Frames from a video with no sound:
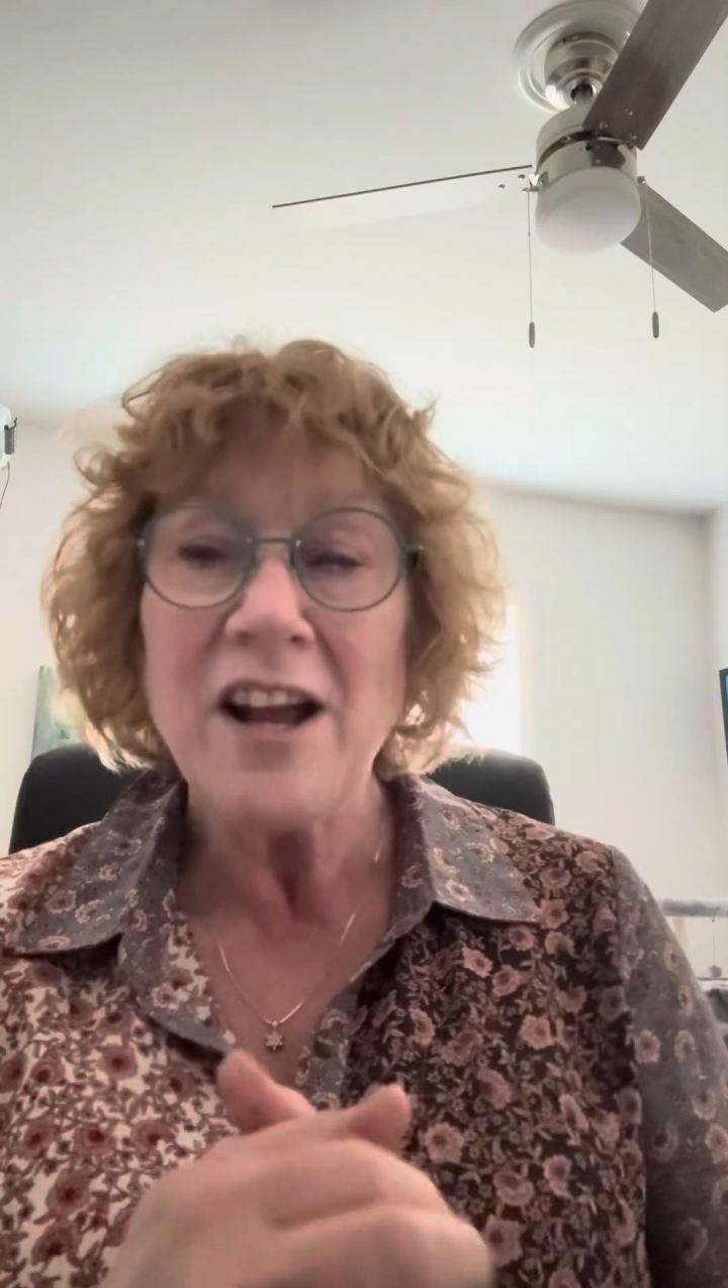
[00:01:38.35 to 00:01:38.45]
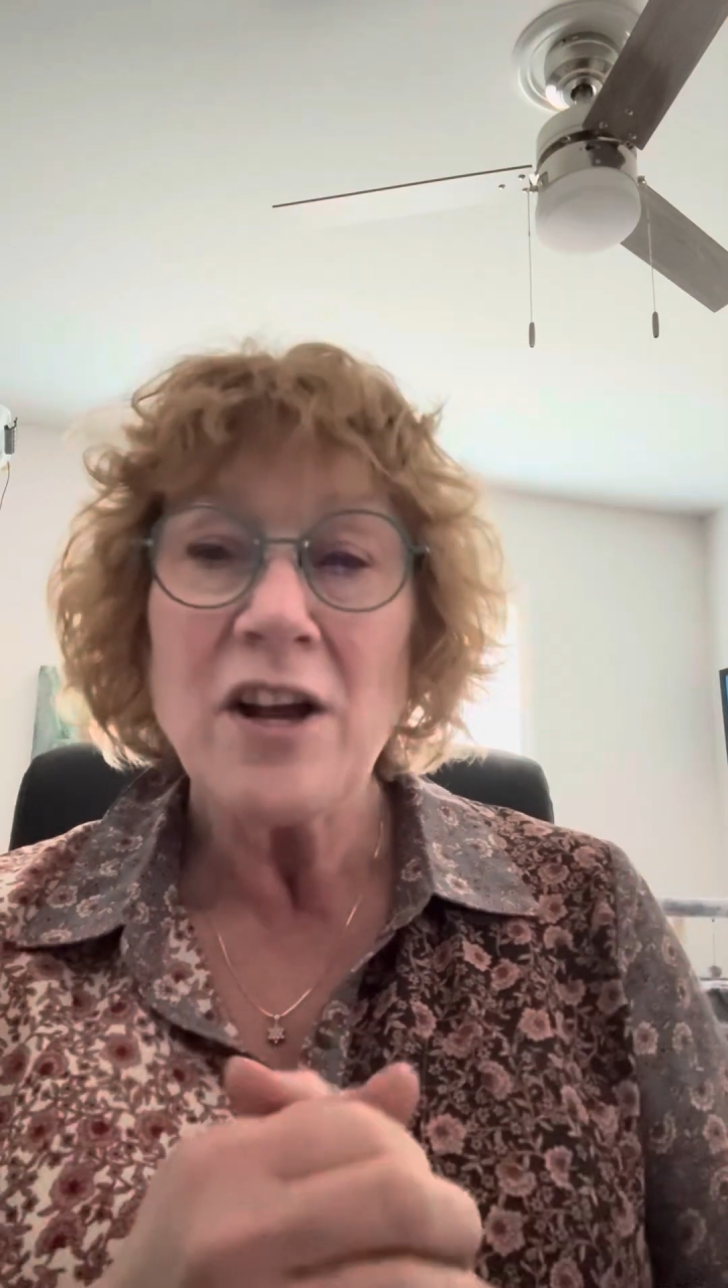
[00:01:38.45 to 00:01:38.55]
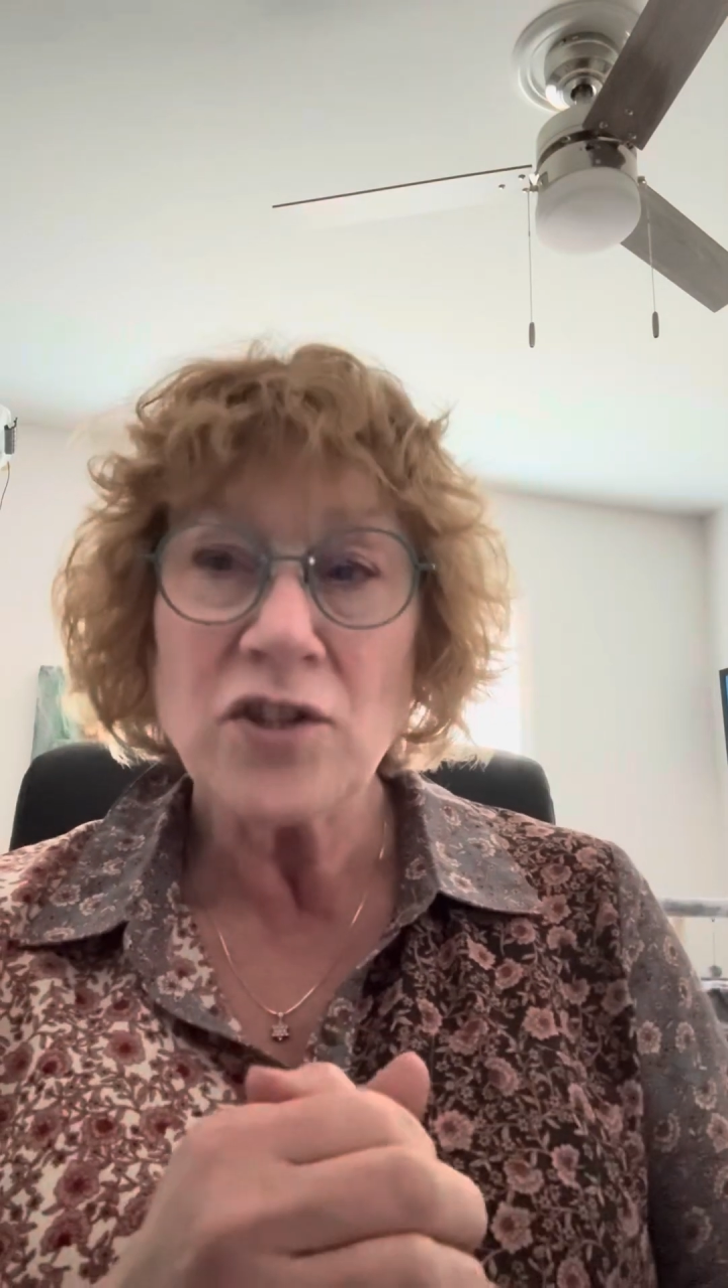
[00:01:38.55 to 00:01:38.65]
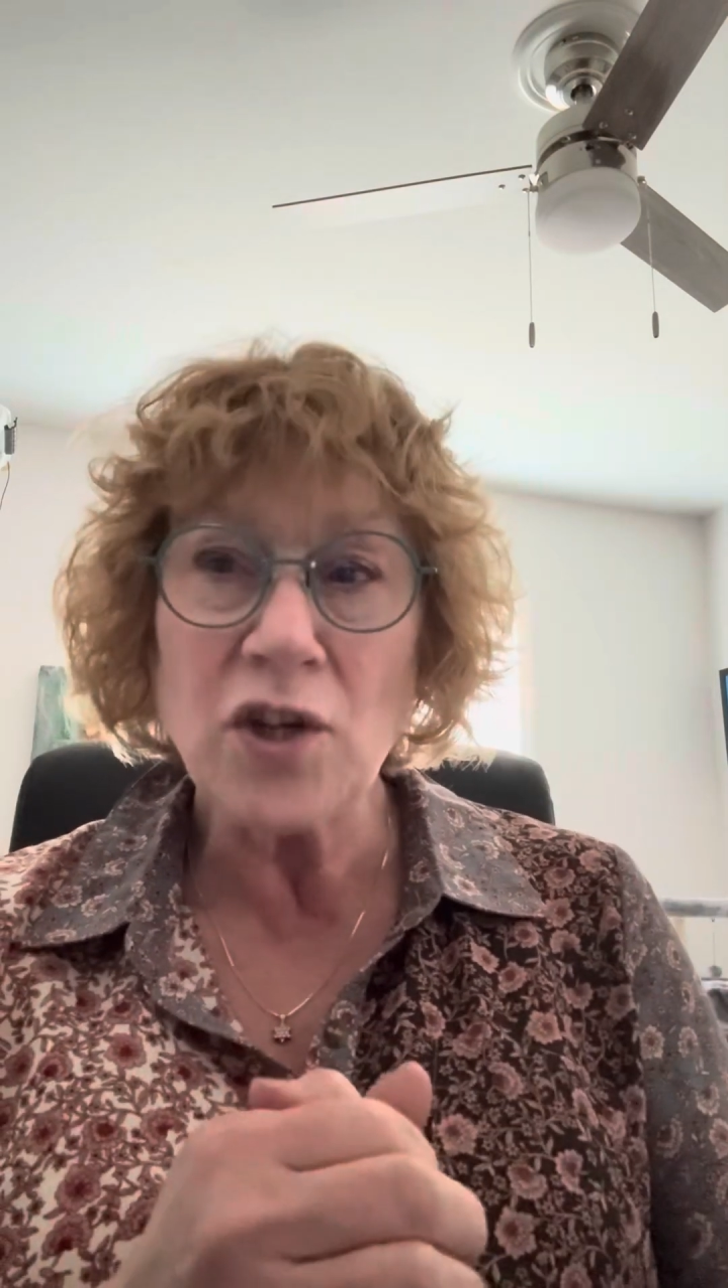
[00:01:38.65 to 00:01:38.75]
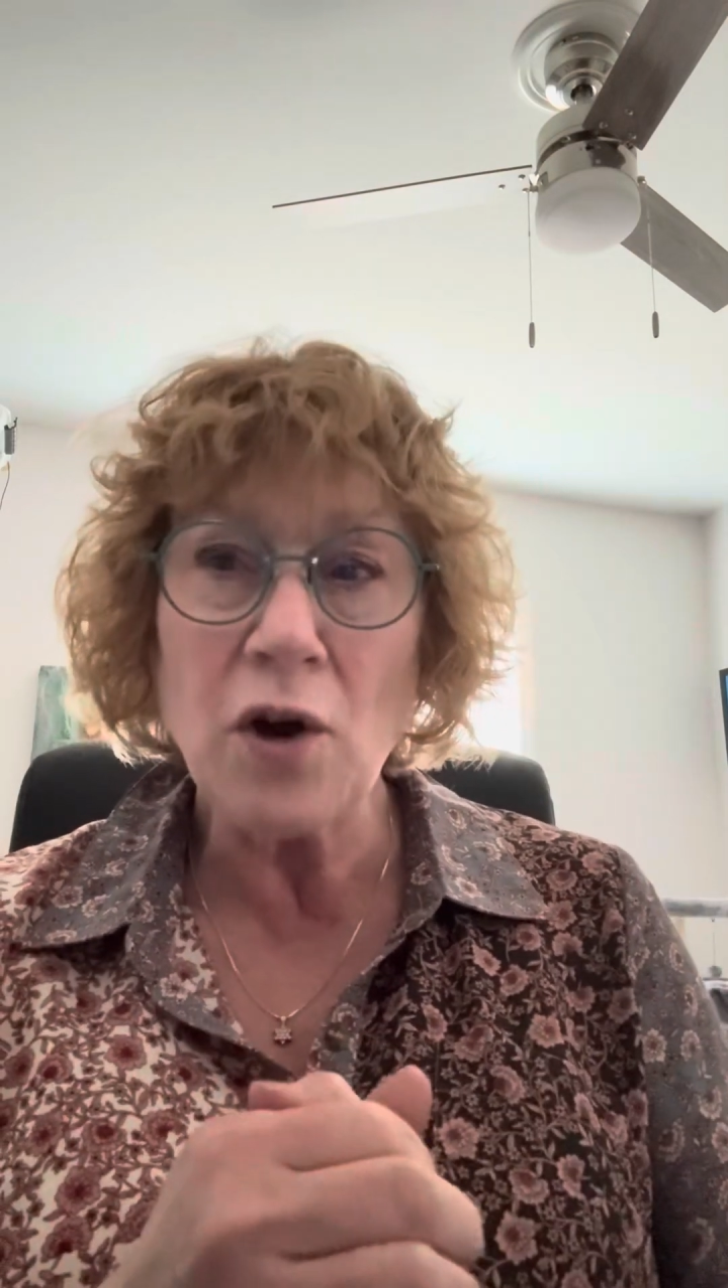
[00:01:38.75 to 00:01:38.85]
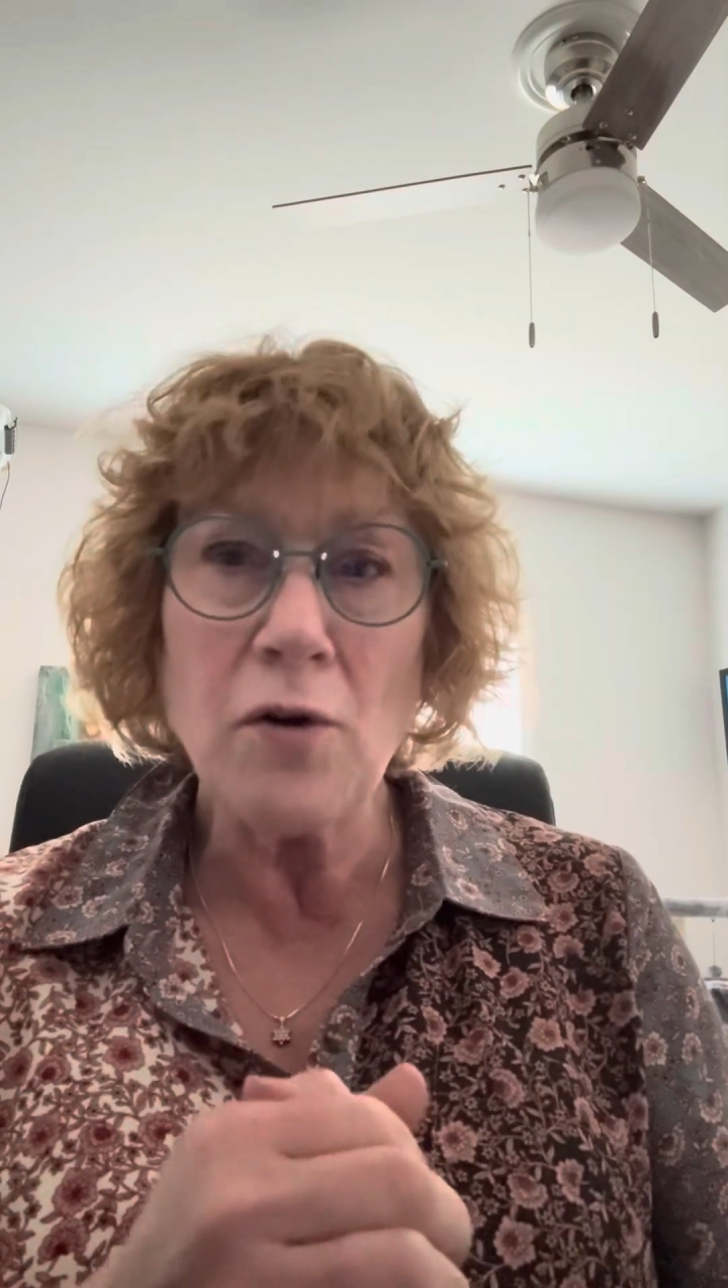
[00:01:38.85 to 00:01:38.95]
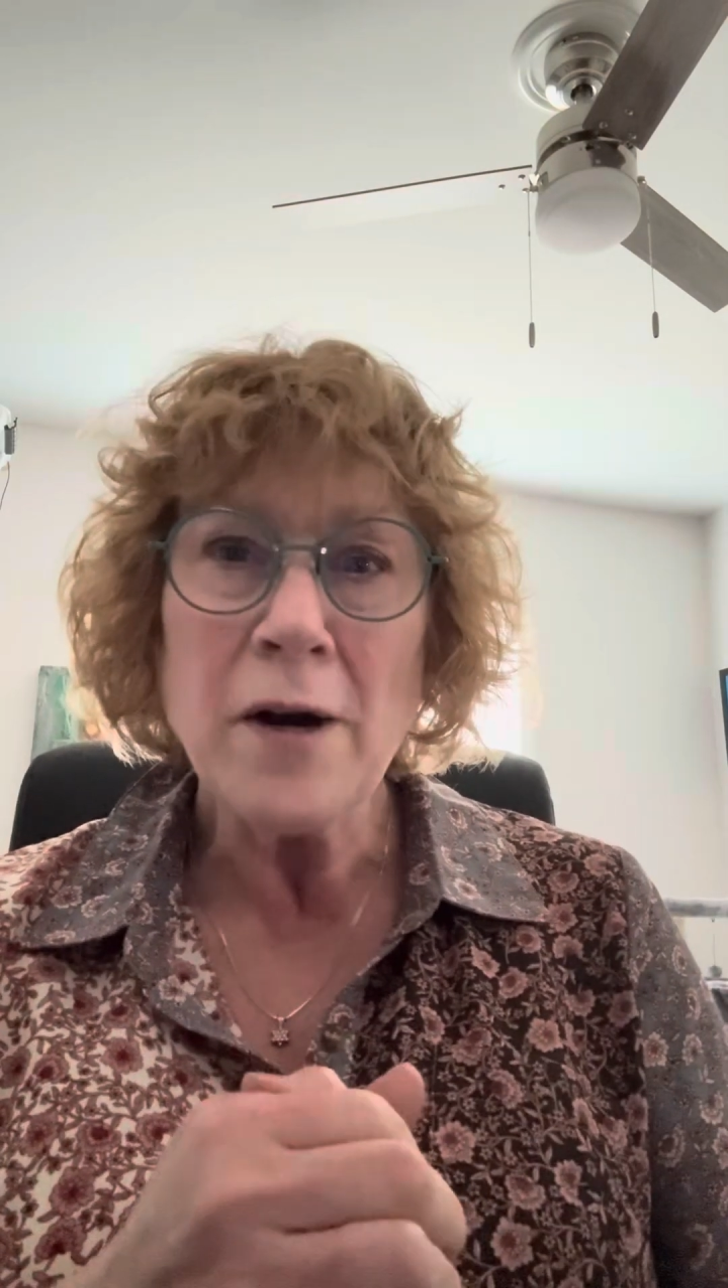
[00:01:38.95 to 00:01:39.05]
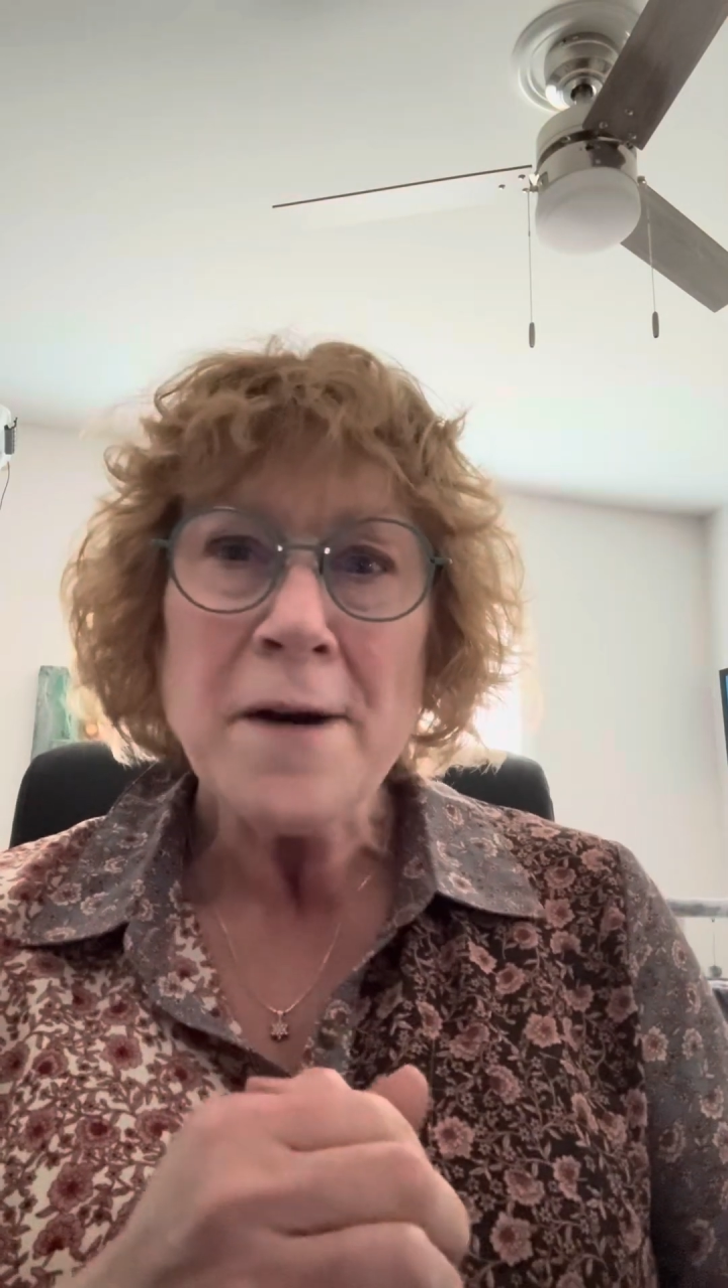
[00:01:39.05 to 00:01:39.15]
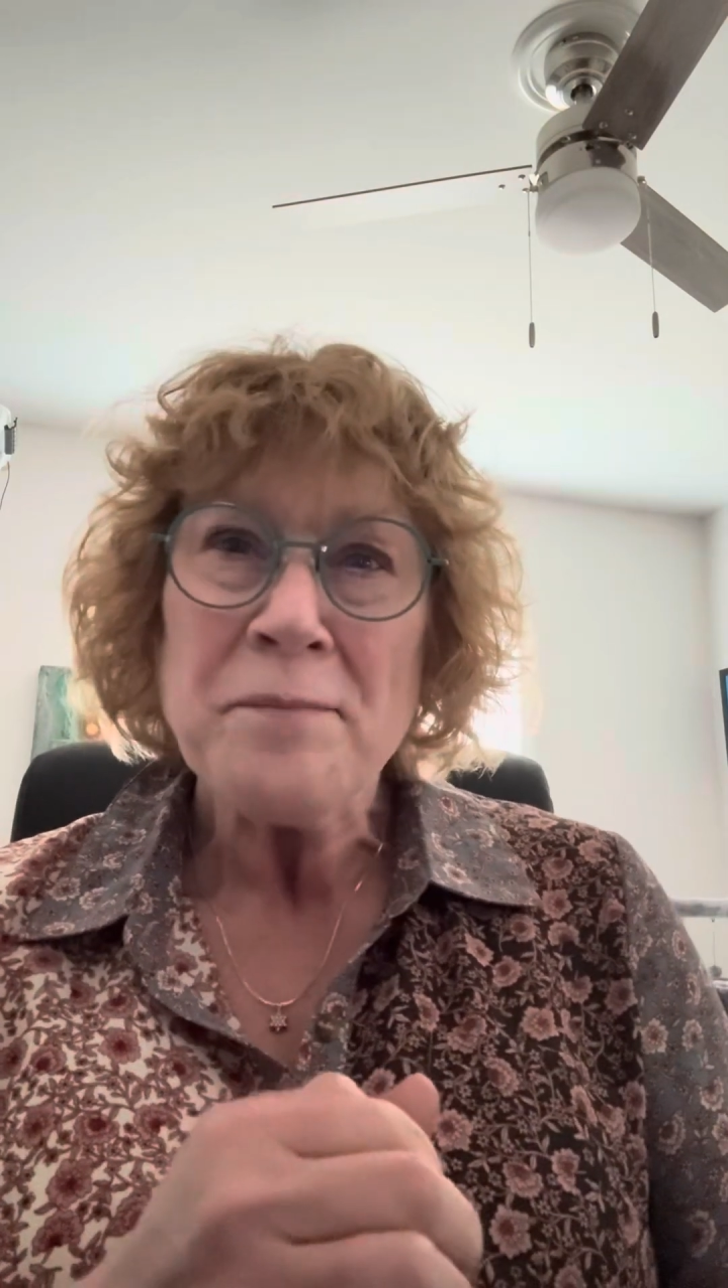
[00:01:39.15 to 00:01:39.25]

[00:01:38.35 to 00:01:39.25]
So